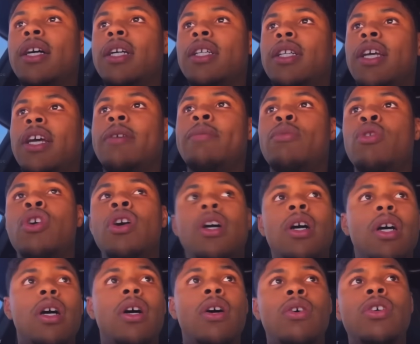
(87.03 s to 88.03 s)
could have did
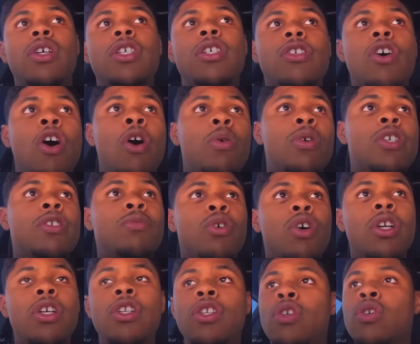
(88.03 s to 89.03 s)
more. There's
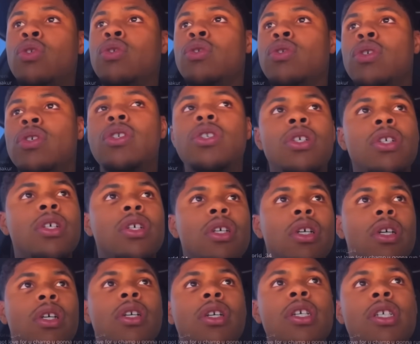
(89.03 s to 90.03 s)
always more to do.
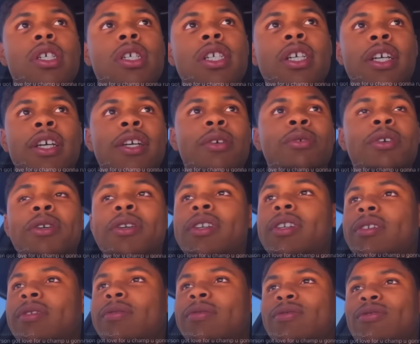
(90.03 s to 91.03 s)
Shit,
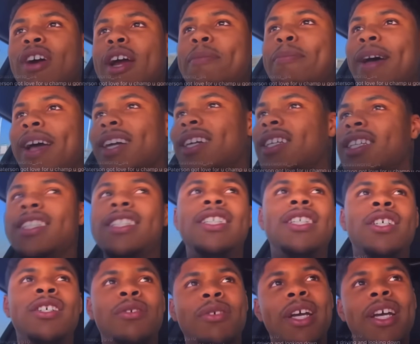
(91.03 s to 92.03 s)
we right back in
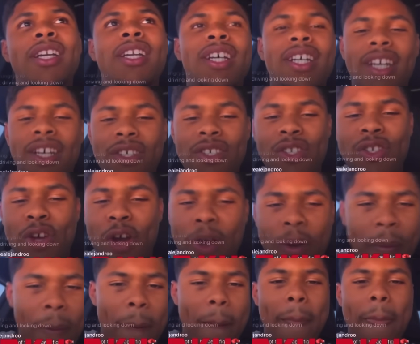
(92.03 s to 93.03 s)
the gym. Ain't nothing else to
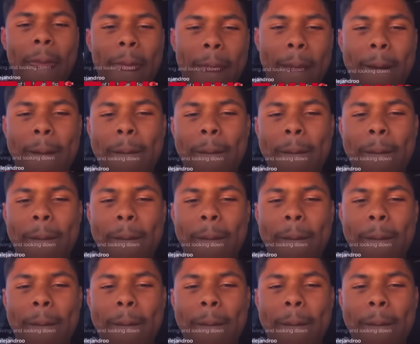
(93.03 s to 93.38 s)
talk about.